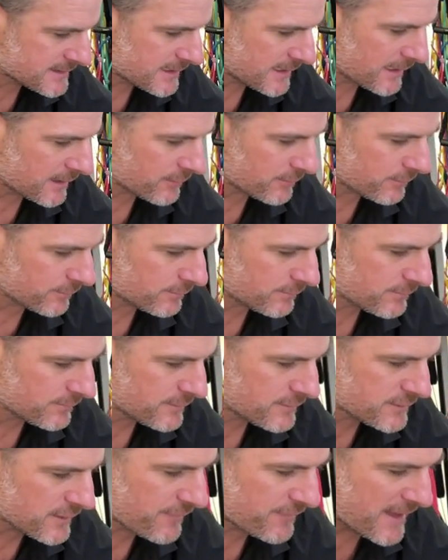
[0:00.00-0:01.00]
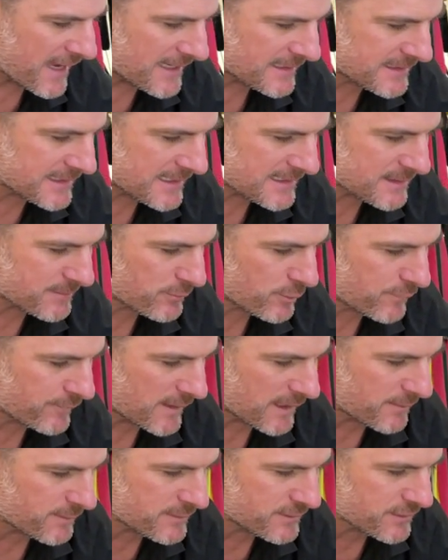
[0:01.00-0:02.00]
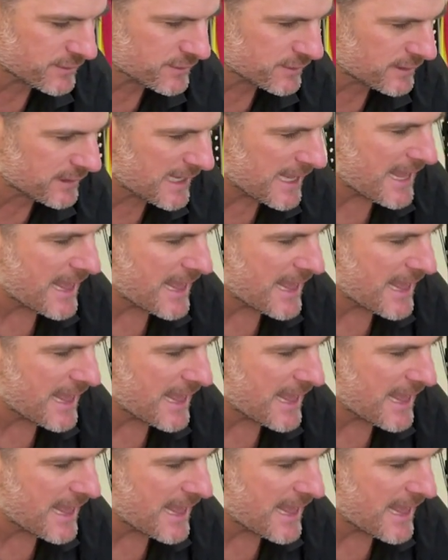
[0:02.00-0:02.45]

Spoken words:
the ankle, so that doesn't move out of position.